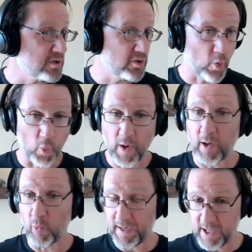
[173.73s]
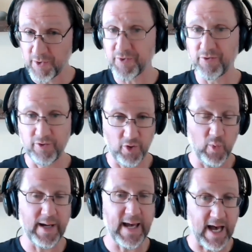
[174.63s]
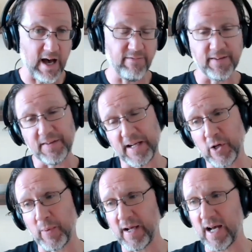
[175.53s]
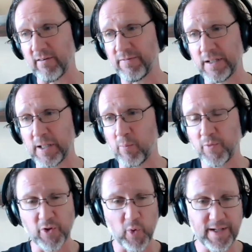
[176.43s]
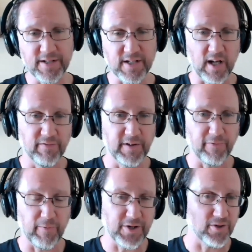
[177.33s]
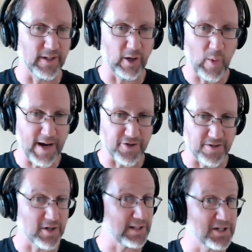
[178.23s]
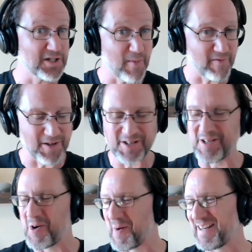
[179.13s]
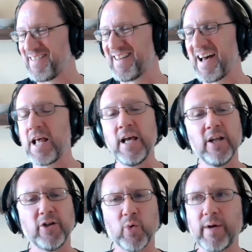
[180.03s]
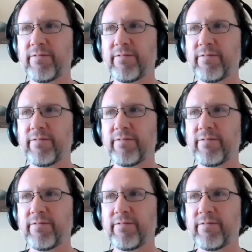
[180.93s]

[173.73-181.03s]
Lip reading: What else do we have that they don't have? Do we solve differential equations? At least some of us, do we do that? Do we